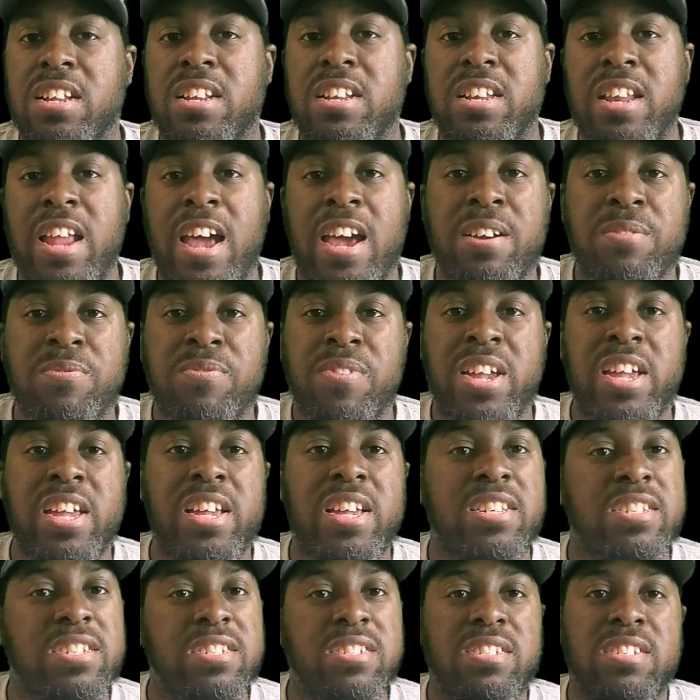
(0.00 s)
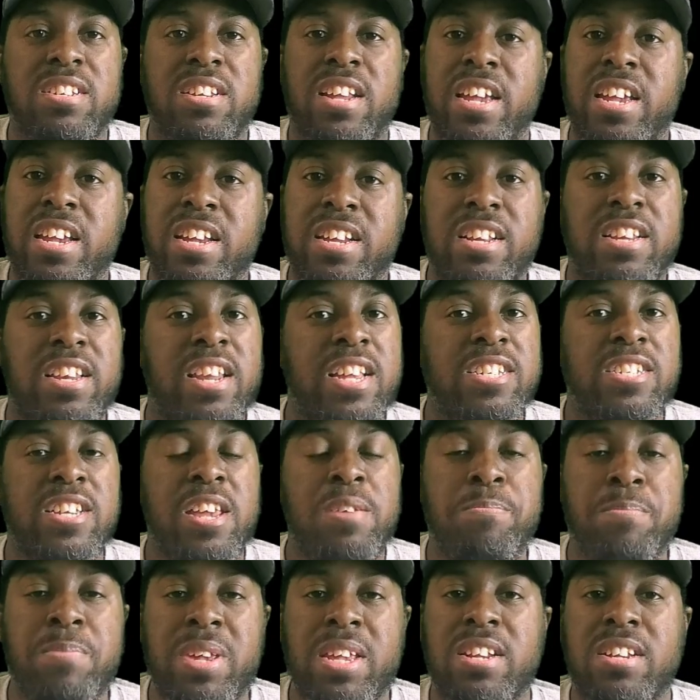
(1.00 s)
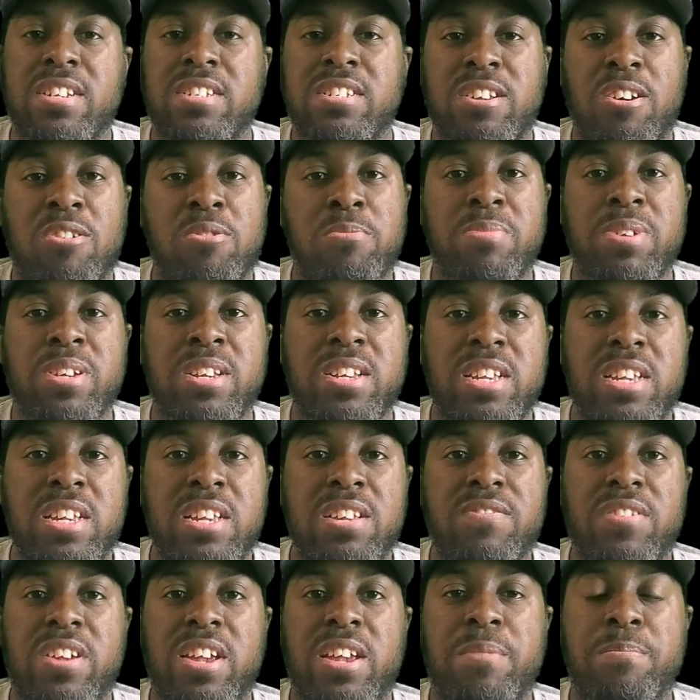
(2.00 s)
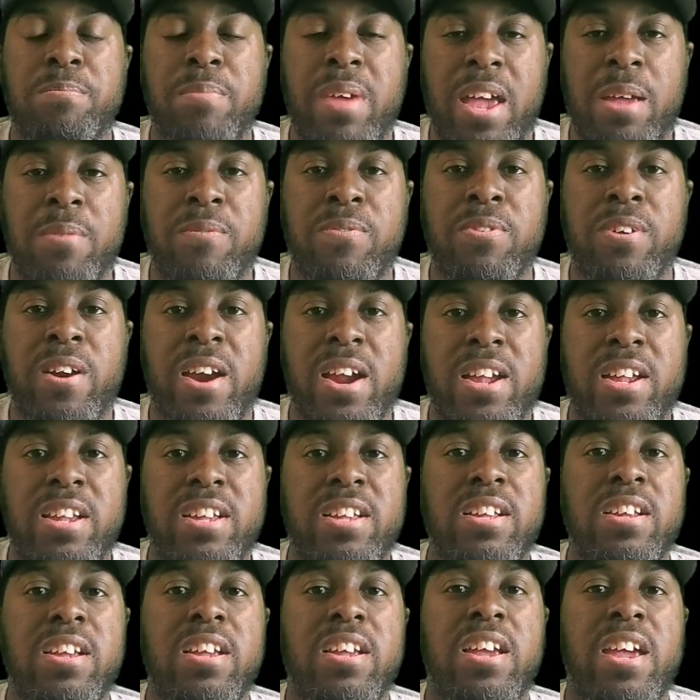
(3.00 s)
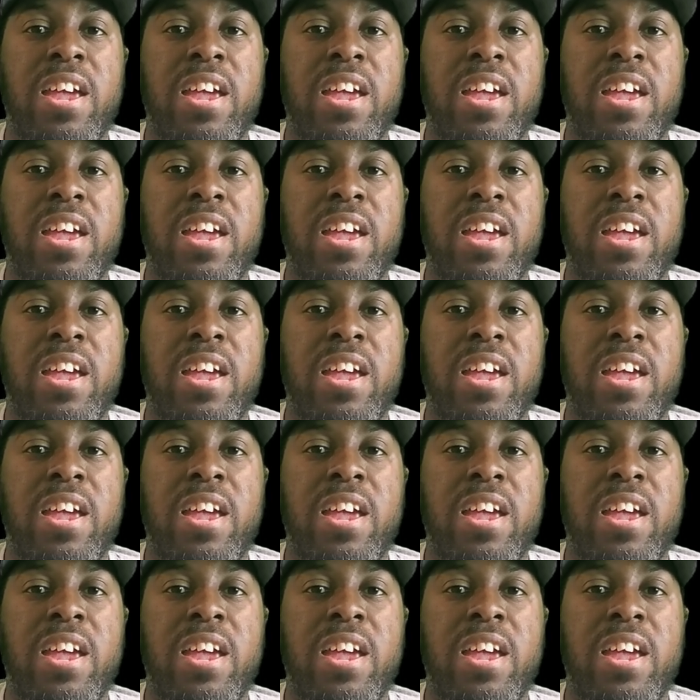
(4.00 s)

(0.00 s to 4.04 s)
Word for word: A lot of fans, hey, let's admit it, don't believe in Matt Ryan,